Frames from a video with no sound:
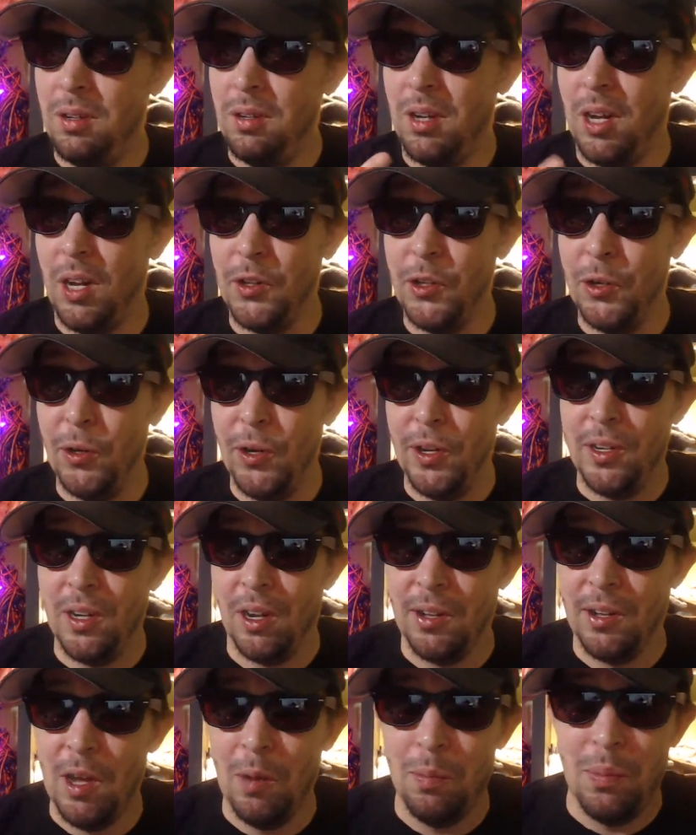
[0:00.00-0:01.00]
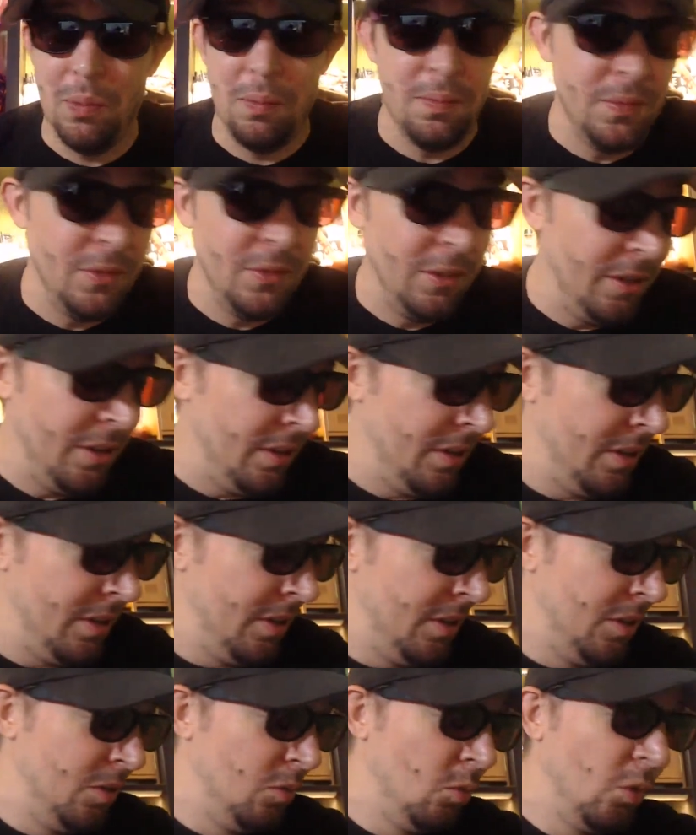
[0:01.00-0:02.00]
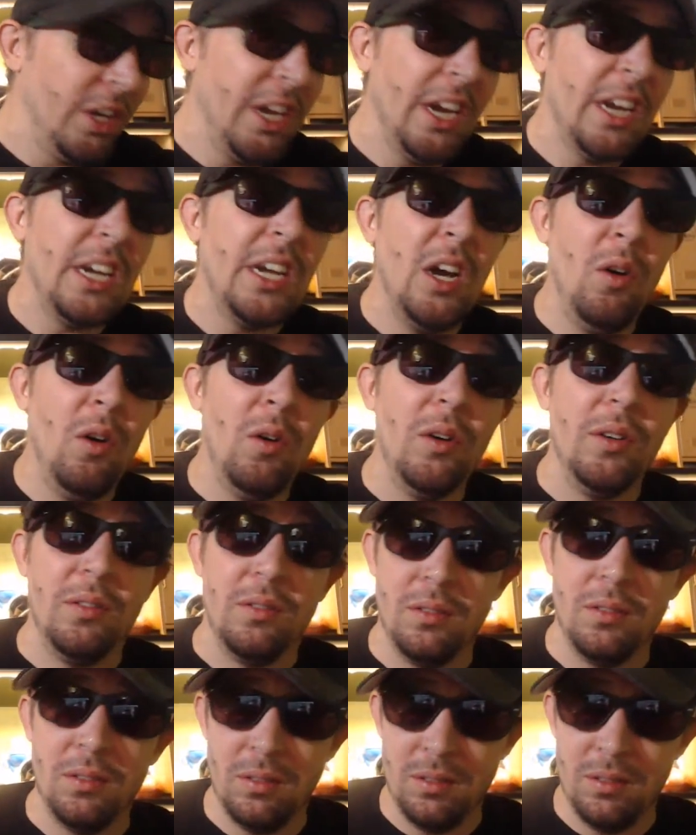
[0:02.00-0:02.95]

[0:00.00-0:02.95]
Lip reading: I'll do it. I'll help him. We'll get it going,